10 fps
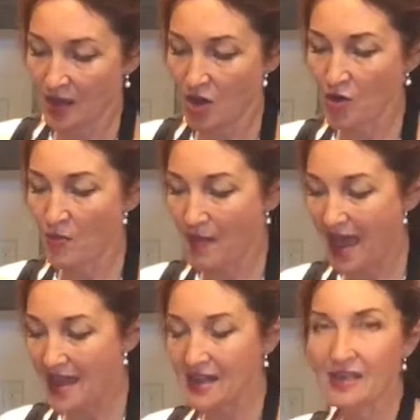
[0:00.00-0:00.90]

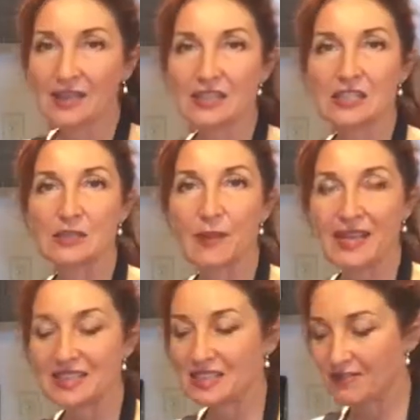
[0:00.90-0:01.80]
aromatic,
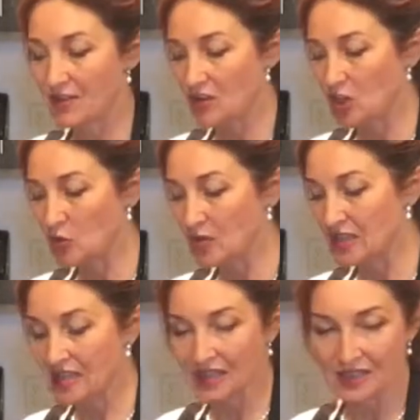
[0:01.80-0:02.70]
spicy, very
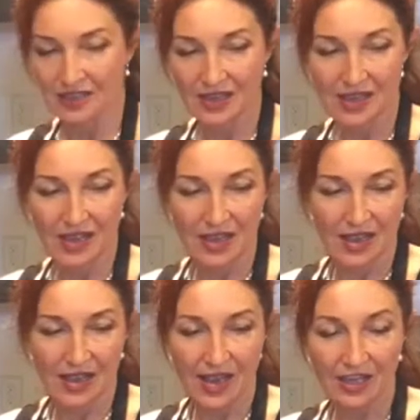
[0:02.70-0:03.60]
unique,
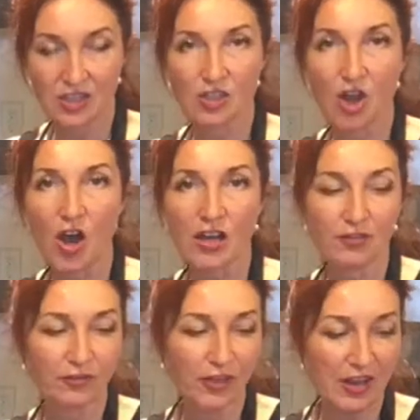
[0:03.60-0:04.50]
exotic
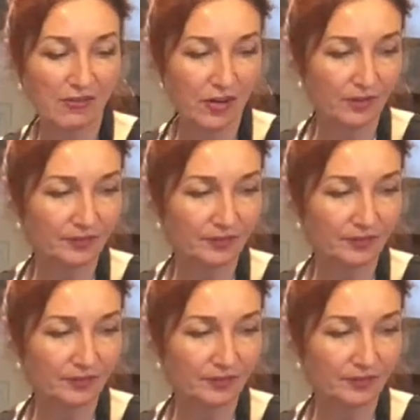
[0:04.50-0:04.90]
flavor.